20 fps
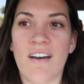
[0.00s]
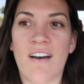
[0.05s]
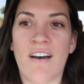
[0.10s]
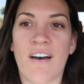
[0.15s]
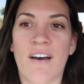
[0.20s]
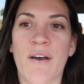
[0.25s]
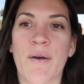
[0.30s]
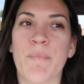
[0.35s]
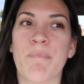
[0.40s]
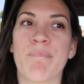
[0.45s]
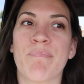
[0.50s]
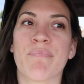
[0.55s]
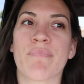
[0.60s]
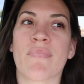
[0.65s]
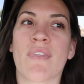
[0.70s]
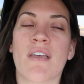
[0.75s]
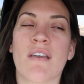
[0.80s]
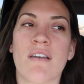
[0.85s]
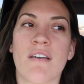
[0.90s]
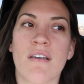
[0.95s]

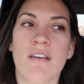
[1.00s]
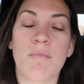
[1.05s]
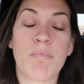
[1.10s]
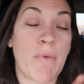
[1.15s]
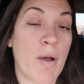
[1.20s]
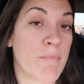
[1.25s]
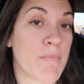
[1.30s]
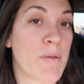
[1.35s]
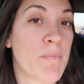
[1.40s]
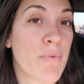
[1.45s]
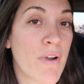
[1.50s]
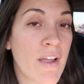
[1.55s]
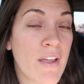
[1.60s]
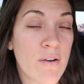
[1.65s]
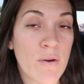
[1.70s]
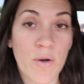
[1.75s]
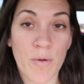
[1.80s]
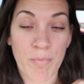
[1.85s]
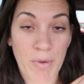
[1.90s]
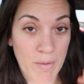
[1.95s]
um, pumpkin
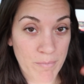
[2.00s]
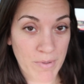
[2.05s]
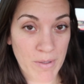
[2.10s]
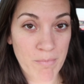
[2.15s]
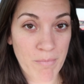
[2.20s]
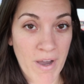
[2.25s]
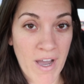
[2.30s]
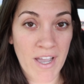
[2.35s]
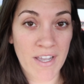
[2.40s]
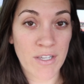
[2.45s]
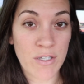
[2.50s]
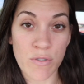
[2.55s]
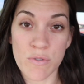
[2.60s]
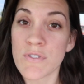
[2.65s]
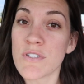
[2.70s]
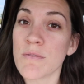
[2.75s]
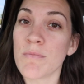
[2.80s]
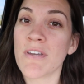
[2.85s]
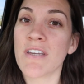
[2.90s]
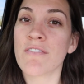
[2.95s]
bread or pumpkin pie
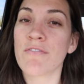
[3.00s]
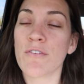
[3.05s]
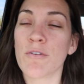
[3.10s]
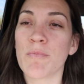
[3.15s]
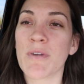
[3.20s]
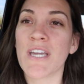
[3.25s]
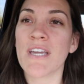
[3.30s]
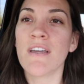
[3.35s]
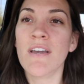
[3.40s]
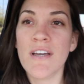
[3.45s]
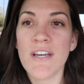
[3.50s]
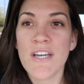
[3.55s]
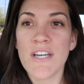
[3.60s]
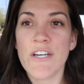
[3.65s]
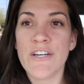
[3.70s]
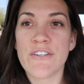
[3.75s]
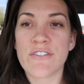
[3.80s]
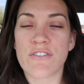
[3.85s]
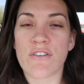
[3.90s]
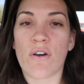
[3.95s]
used to be for me.
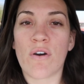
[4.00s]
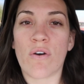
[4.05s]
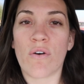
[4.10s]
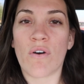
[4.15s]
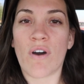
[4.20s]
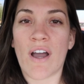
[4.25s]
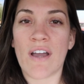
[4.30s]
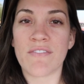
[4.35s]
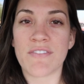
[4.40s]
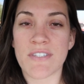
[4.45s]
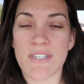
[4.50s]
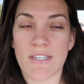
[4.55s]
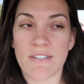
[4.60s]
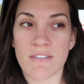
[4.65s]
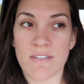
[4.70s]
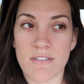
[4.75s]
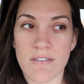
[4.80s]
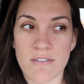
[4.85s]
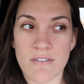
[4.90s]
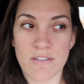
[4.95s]
So I've
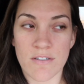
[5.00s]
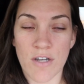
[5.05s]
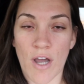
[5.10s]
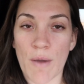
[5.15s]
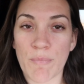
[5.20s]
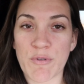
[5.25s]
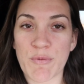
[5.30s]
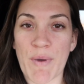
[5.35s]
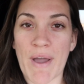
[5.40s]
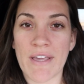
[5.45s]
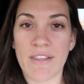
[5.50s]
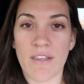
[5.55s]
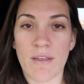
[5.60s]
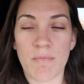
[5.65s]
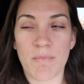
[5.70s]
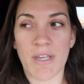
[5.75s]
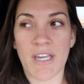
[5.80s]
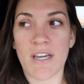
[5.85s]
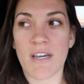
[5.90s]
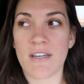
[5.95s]
since stopped buying
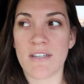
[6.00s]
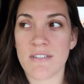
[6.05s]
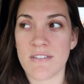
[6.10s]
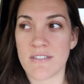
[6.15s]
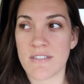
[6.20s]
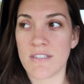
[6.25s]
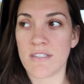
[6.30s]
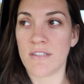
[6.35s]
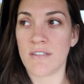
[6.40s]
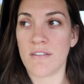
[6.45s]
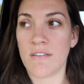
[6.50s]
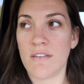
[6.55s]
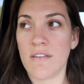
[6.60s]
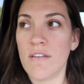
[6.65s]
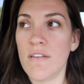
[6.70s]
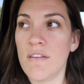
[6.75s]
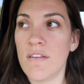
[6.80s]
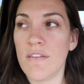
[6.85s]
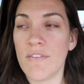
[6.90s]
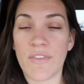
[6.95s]
them because
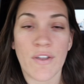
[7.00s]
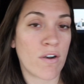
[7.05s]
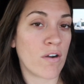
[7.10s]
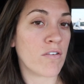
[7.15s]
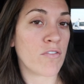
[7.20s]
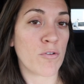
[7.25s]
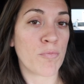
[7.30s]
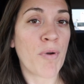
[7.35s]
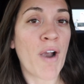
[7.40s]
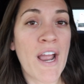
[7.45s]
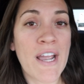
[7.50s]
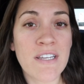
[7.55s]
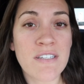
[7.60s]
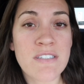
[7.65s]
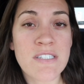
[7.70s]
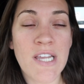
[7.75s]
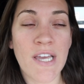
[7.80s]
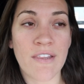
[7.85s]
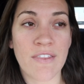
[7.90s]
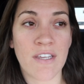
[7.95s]
they're
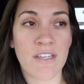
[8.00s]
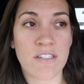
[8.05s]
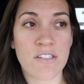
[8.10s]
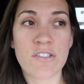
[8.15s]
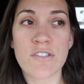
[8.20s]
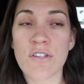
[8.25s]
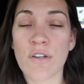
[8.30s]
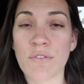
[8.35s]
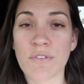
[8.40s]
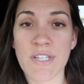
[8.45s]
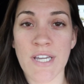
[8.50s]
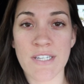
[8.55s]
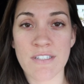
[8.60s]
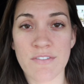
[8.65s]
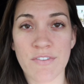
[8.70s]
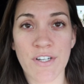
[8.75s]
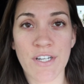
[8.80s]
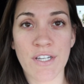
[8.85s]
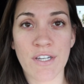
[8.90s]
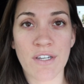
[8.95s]
overpriced and they just don't
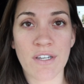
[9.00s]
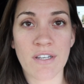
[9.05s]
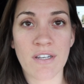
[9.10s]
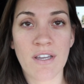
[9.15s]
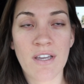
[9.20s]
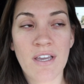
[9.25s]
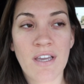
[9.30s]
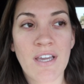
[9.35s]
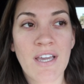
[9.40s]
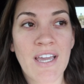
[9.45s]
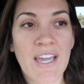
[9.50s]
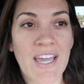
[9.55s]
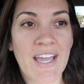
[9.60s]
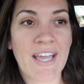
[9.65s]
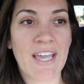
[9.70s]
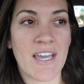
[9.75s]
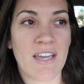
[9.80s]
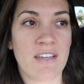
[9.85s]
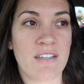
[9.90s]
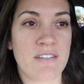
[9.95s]
taste very good.
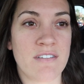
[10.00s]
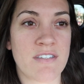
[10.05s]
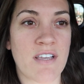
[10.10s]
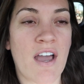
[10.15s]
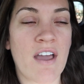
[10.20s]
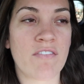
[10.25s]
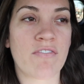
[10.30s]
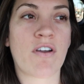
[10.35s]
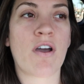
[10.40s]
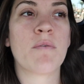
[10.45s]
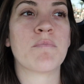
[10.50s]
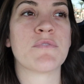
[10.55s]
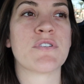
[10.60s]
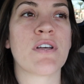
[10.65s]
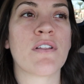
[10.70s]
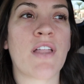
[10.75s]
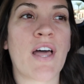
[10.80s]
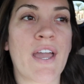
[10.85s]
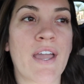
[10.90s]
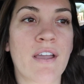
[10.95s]
And I've come
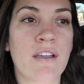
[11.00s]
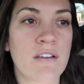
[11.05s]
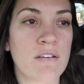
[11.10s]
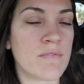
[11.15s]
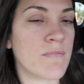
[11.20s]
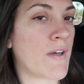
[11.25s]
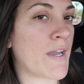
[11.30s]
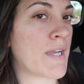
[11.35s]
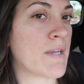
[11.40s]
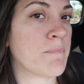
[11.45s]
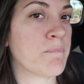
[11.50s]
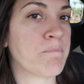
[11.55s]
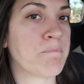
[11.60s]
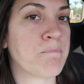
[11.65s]
to like like